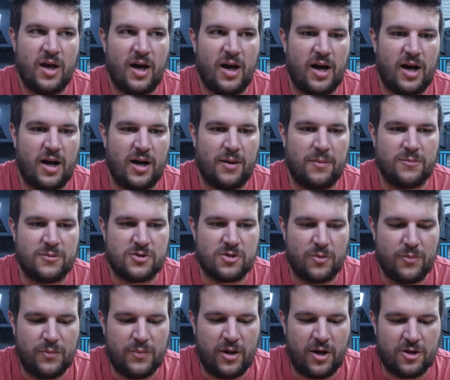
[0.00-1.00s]

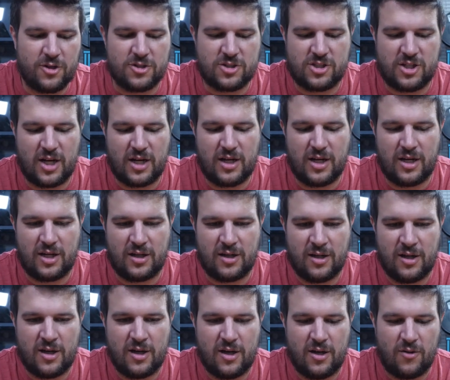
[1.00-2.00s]
So understanding
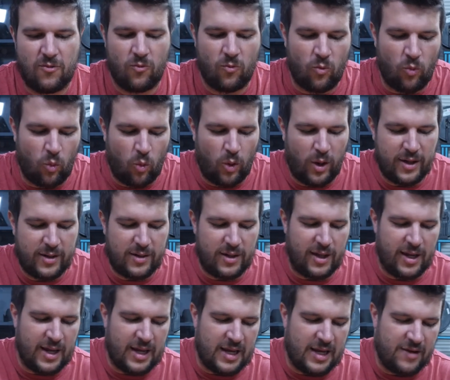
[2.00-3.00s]
what
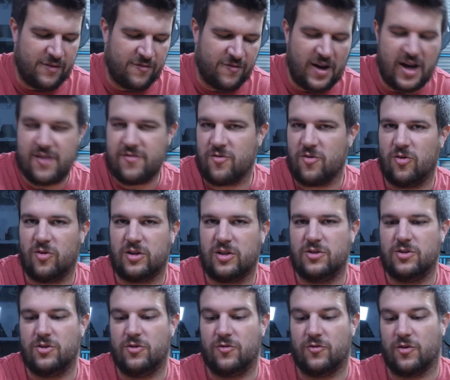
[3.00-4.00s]
a 5-year-old can
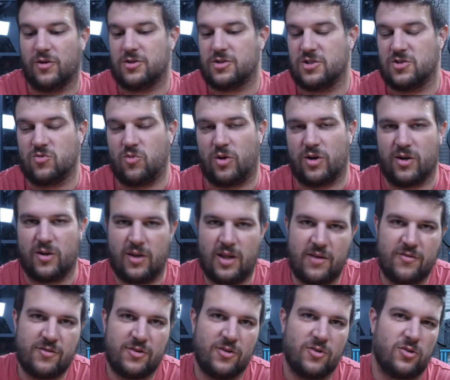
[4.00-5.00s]
do versus what an
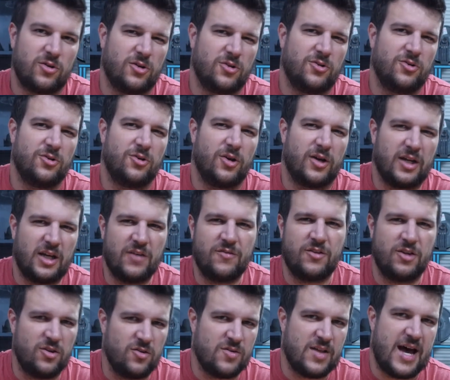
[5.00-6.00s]
11-year-old can do, and
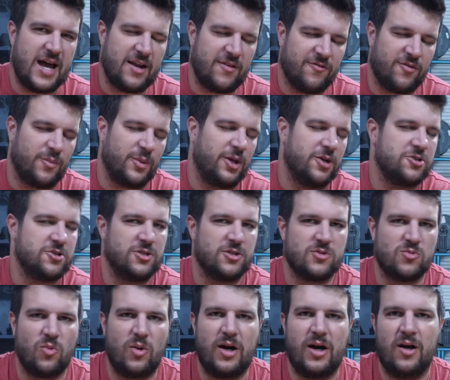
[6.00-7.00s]
giving you that information
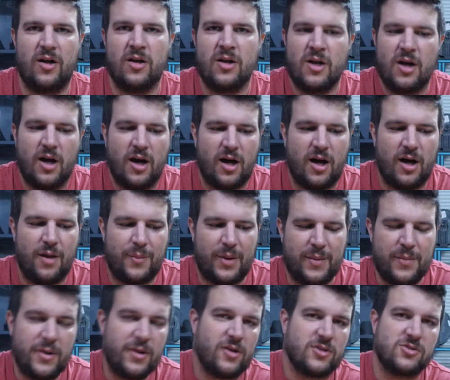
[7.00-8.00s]
as well. I
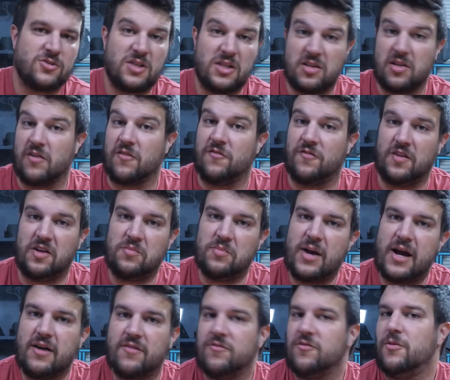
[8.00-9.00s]
might also get their
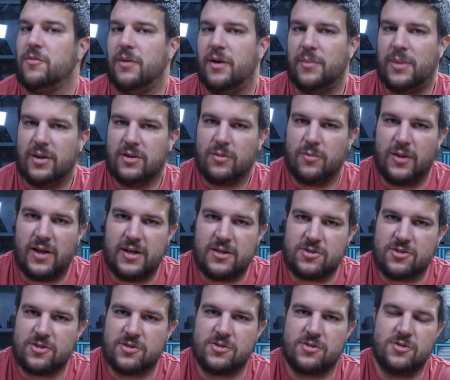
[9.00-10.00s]
feedback about the
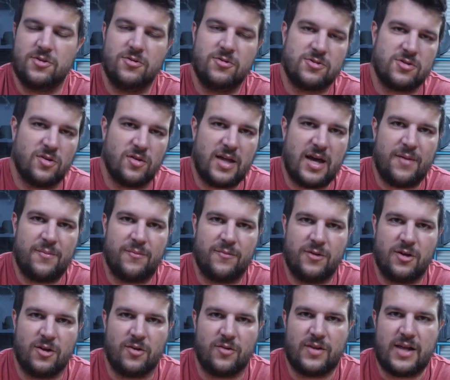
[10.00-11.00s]
blasters too, so that
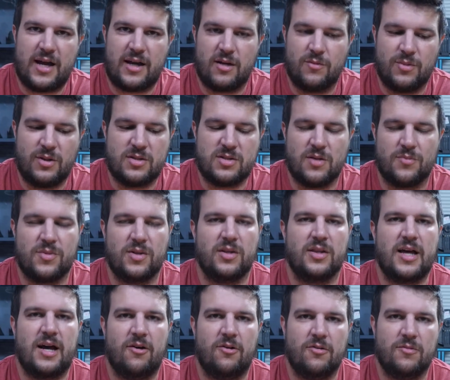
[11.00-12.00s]
that could be something
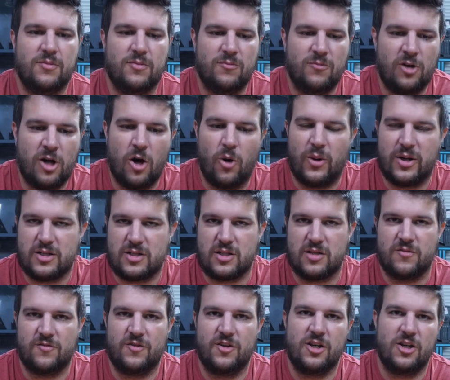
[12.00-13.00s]
that would go into
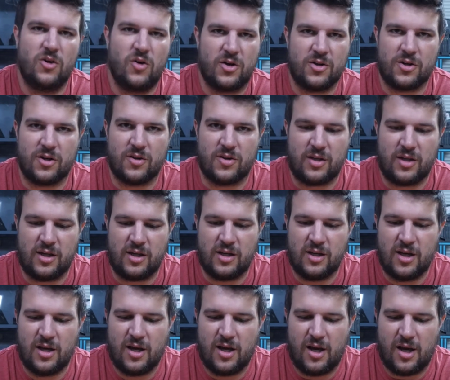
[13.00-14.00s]
the video under the
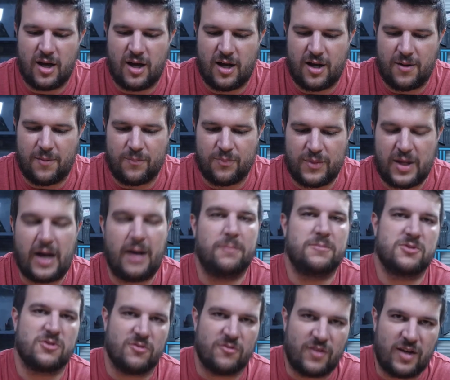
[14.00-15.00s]

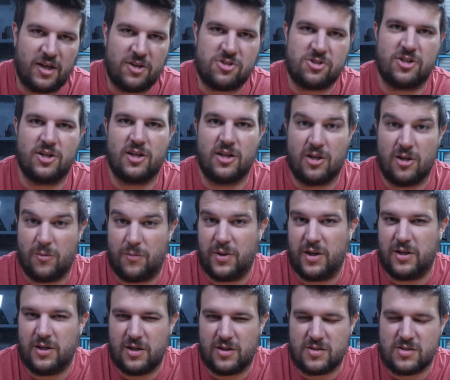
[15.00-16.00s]
observation and
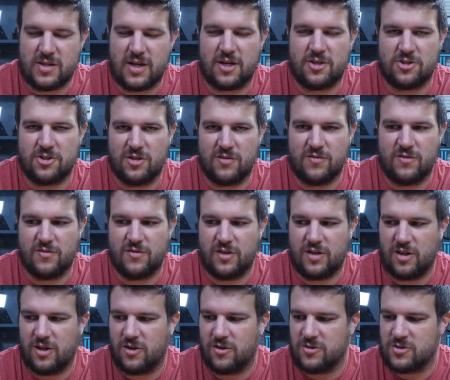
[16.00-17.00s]
opinion section of the
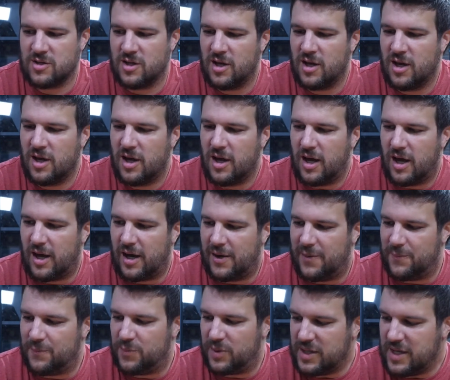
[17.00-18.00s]
videos.
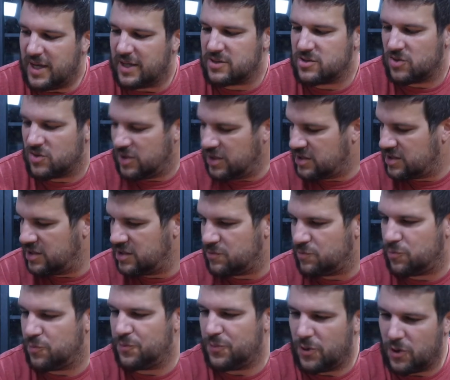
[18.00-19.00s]
But yeah, so this is
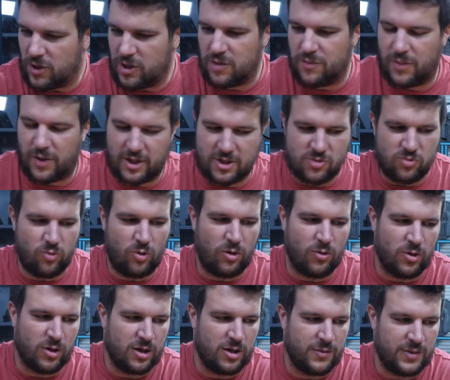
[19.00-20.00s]
pretty much what
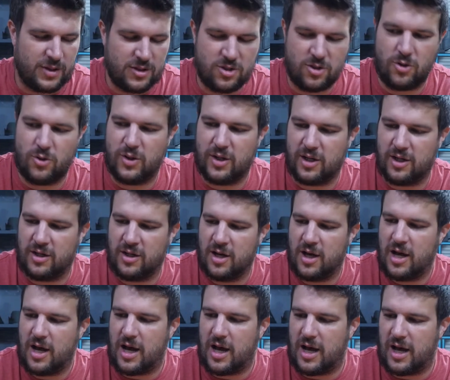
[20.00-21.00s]
we're going to be doing
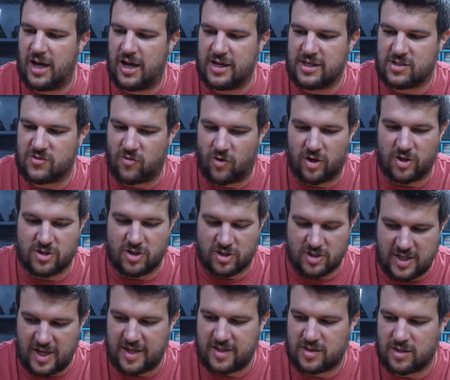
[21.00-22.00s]
as far as our
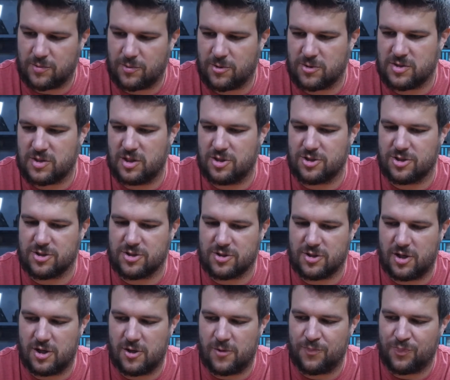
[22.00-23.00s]
testing procedures
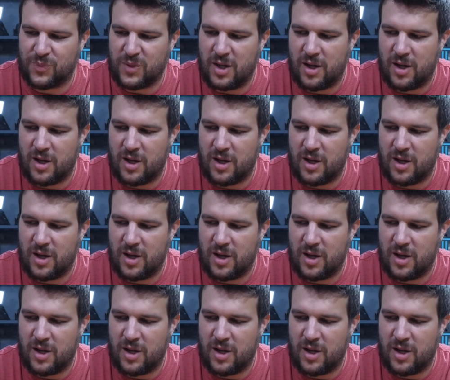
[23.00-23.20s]
go.